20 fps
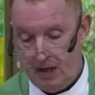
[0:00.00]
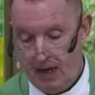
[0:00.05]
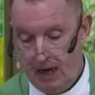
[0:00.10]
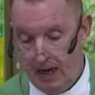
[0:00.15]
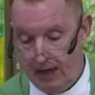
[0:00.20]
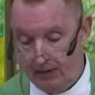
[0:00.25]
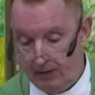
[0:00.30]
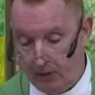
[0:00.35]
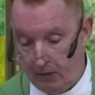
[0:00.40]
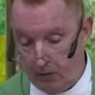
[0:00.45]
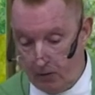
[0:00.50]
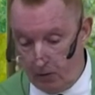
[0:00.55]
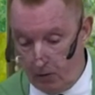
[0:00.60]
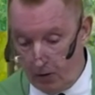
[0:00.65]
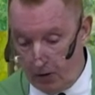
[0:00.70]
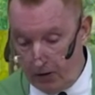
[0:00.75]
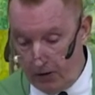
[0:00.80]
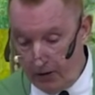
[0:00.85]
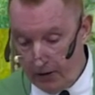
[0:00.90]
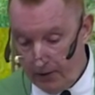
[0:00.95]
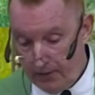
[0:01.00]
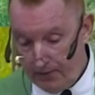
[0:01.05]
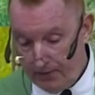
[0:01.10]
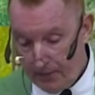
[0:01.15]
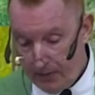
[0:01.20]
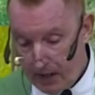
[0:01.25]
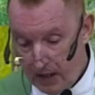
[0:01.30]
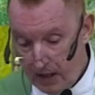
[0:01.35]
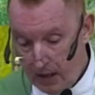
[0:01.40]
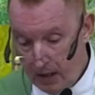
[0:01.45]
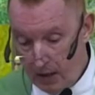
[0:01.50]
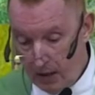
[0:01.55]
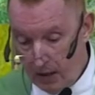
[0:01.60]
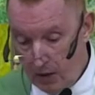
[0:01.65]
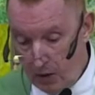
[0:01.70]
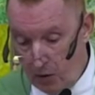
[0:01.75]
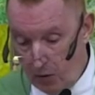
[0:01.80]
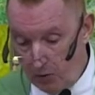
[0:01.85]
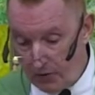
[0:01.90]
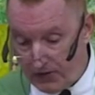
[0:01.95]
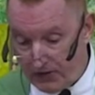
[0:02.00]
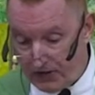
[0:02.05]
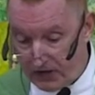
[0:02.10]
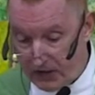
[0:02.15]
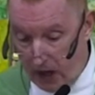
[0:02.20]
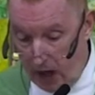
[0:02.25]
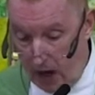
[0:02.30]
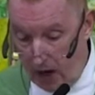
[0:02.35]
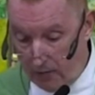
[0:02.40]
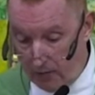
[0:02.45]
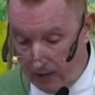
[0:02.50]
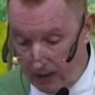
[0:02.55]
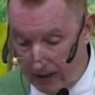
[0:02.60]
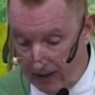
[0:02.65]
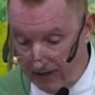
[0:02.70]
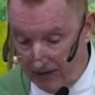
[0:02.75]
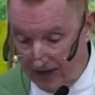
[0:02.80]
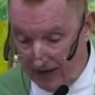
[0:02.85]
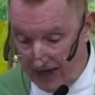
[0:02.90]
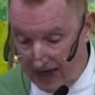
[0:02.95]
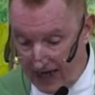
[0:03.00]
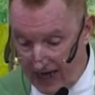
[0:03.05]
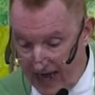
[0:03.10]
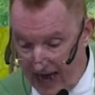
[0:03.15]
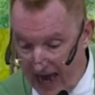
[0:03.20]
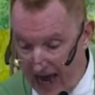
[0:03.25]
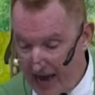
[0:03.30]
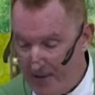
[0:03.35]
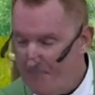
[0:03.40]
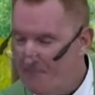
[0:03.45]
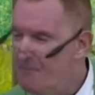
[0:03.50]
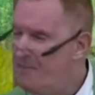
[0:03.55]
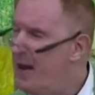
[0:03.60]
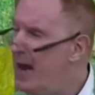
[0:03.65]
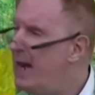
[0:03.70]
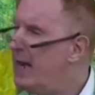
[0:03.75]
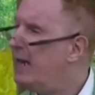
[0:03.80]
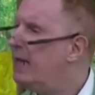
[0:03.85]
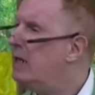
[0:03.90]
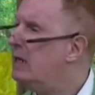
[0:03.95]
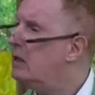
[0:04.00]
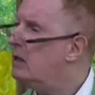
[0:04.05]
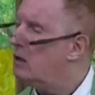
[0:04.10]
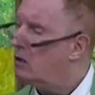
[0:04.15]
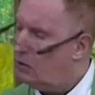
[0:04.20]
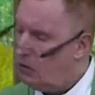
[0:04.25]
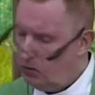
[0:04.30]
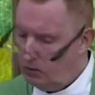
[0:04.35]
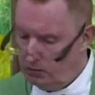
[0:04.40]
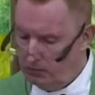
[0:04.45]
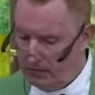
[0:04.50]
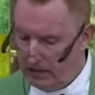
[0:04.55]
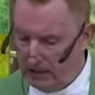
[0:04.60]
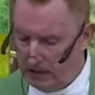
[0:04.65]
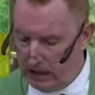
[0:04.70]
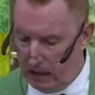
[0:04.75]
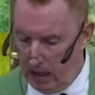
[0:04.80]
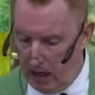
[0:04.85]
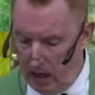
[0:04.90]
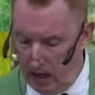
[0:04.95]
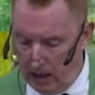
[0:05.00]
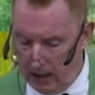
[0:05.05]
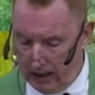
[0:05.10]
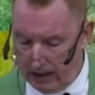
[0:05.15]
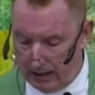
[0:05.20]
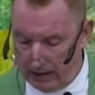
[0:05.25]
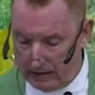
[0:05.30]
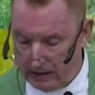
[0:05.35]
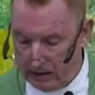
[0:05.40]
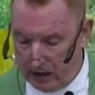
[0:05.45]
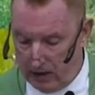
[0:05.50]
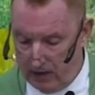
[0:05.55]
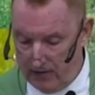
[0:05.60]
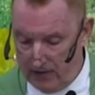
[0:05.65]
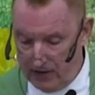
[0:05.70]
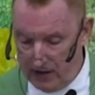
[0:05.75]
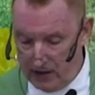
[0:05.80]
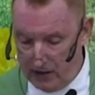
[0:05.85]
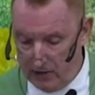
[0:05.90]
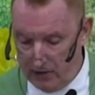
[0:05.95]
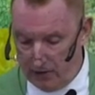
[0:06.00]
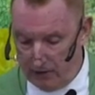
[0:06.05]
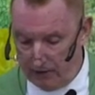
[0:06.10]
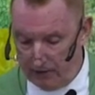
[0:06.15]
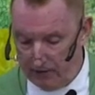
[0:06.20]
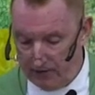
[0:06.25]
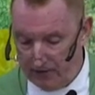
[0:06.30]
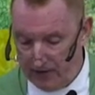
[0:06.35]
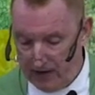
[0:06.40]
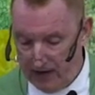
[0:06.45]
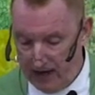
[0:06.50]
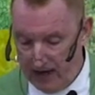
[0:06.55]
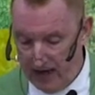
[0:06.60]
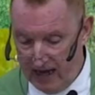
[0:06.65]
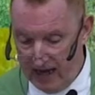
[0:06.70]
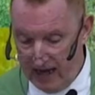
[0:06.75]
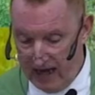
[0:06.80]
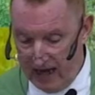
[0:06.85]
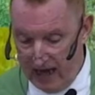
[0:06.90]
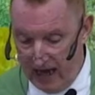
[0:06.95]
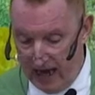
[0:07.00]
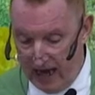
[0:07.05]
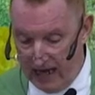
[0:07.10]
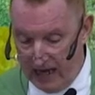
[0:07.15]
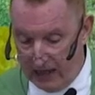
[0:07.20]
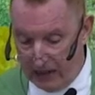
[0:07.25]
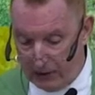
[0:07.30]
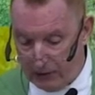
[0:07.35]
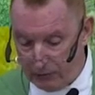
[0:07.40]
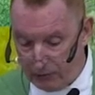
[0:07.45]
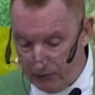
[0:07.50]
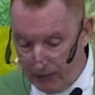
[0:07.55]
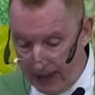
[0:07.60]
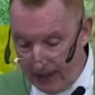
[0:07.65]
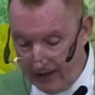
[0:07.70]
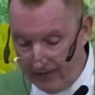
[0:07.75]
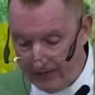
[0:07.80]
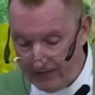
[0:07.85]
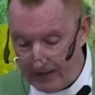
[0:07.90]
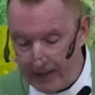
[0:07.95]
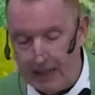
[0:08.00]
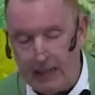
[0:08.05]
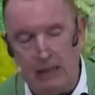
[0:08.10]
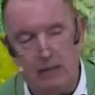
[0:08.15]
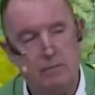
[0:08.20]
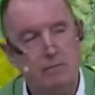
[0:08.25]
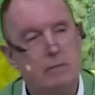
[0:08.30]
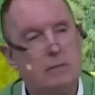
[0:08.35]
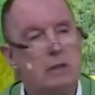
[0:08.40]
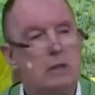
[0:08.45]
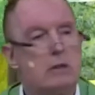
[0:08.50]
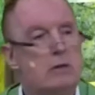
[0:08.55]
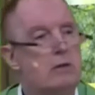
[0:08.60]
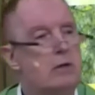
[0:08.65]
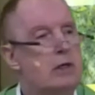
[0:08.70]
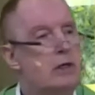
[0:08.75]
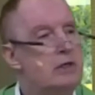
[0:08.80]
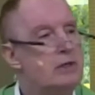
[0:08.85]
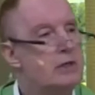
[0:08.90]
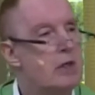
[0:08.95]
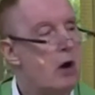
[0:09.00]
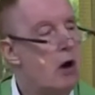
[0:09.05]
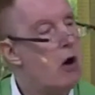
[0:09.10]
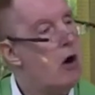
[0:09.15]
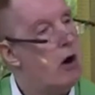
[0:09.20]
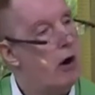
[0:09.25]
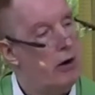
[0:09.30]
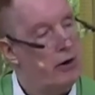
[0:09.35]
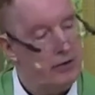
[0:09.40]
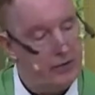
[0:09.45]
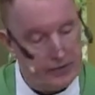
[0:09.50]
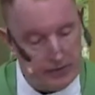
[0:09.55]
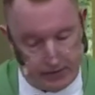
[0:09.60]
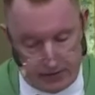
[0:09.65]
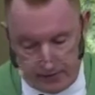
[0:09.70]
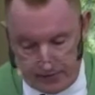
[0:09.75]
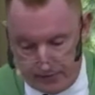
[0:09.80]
And the Lord was sorry that he had made humankind on the earth, and it grieved him to his heart.